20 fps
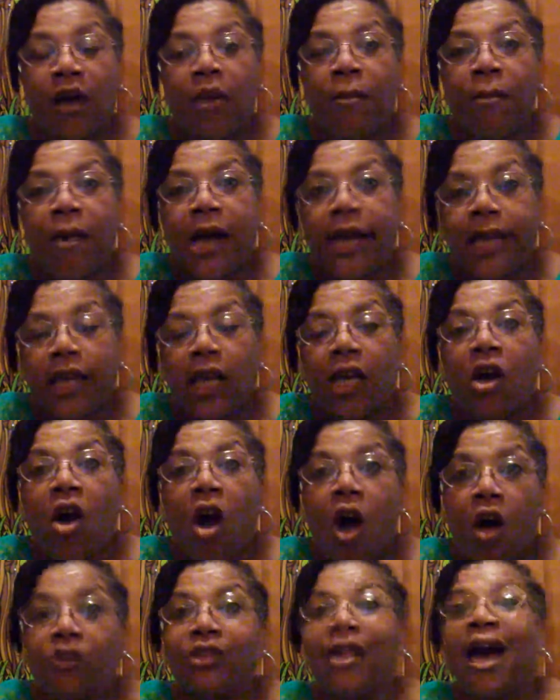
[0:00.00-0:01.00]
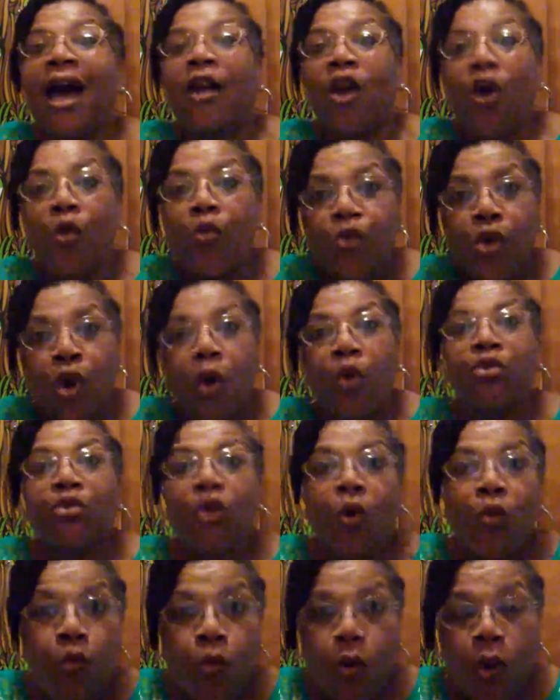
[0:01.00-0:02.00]
out-of-pocket costs I don't know
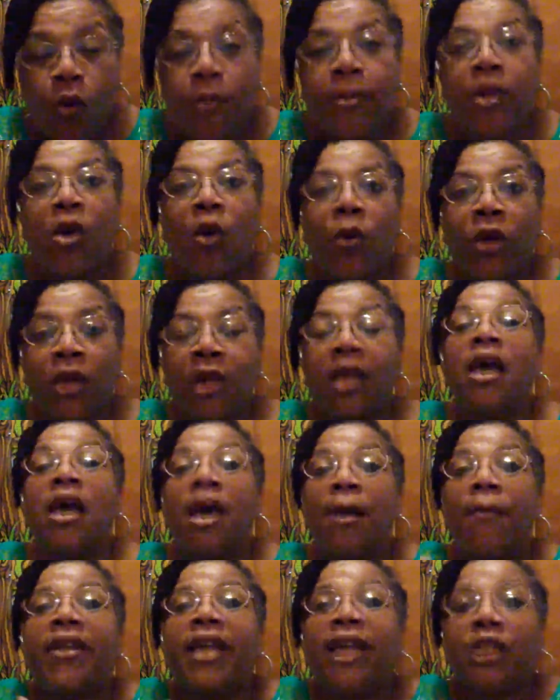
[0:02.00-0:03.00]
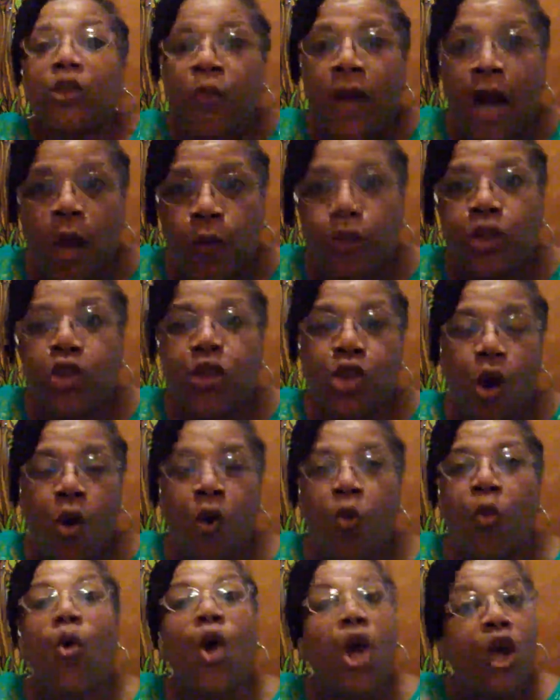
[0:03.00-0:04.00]
don't quote me on it but that's what I was
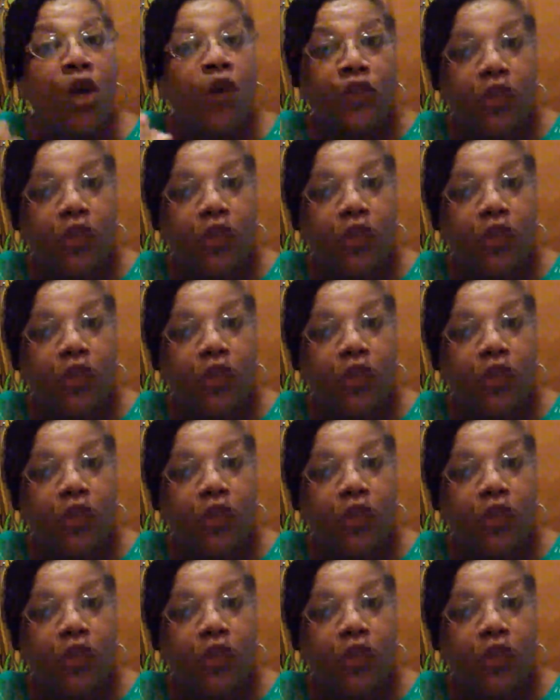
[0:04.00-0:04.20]
told